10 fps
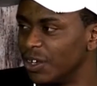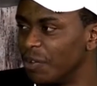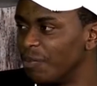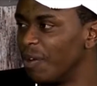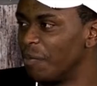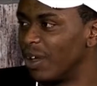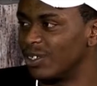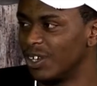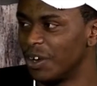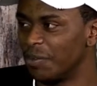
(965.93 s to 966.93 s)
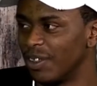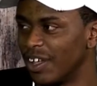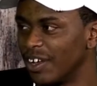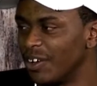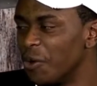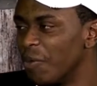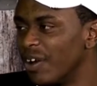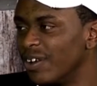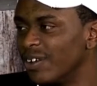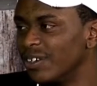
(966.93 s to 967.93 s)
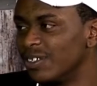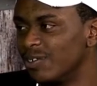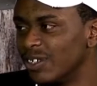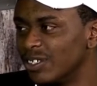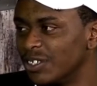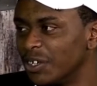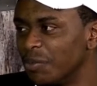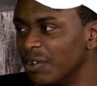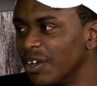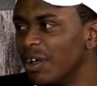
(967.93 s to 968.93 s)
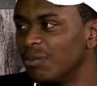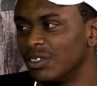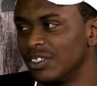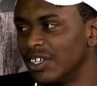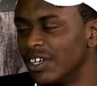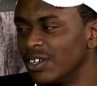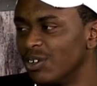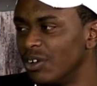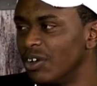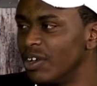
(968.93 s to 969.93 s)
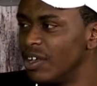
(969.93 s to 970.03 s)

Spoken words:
I'm not trying to be like nobody else for sure, but I'm just saying, you know,